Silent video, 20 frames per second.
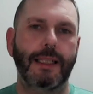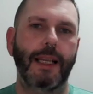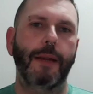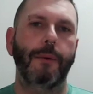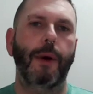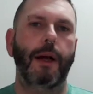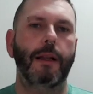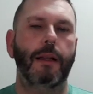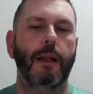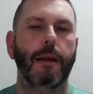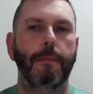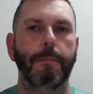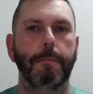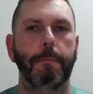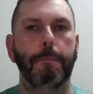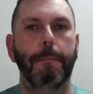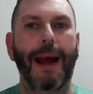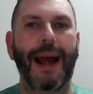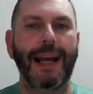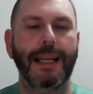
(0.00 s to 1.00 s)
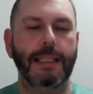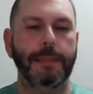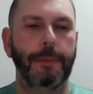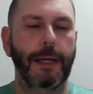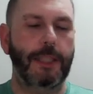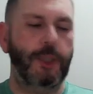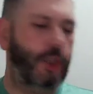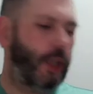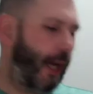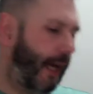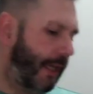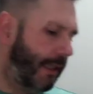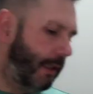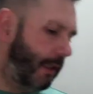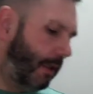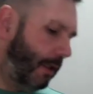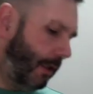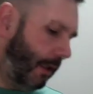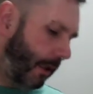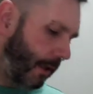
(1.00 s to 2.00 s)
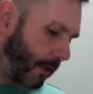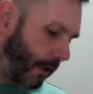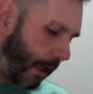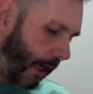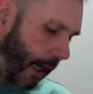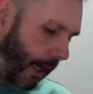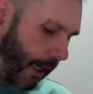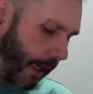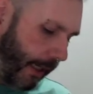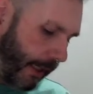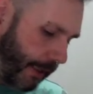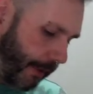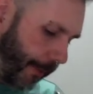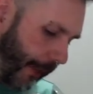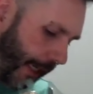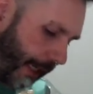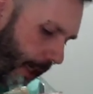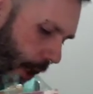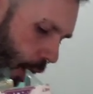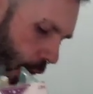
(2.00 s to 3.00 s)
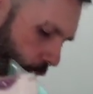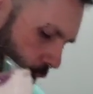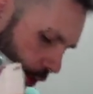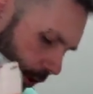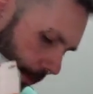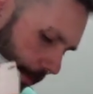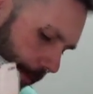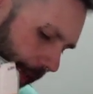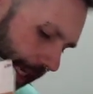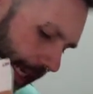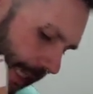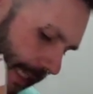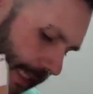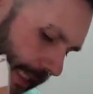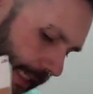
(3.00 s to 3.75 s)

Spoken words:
Lee. Welcome back to my channel. It's been a hot minute